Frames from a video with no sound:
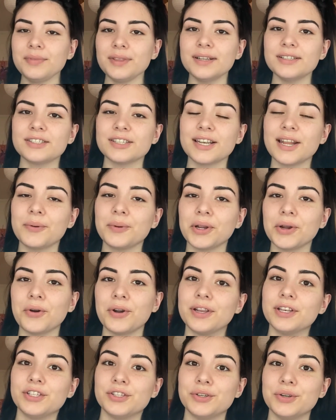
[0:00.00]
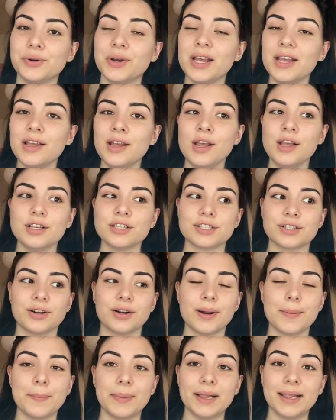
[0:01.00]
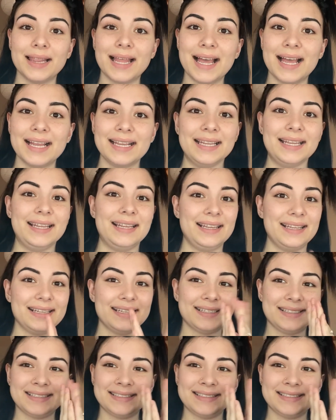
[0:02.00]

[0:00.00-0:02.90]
So now we're going to start applying.